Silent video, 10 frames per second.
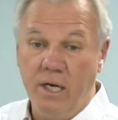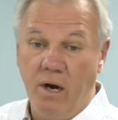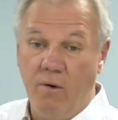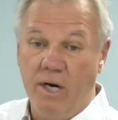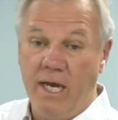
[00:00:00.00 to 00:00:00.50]

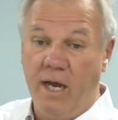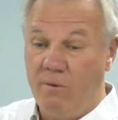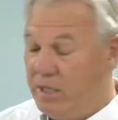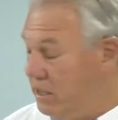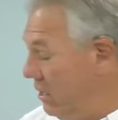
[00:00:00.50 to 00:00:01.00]
He already
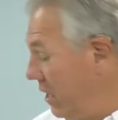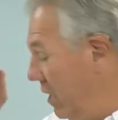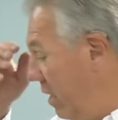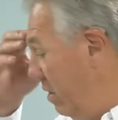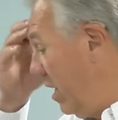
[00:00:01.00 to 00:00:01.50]
had reasons
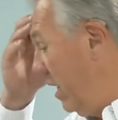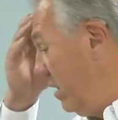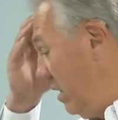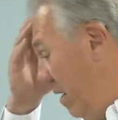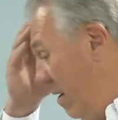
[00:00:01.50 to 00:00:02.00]
he did
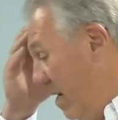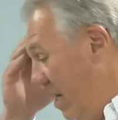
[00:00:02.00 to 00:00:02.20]
things.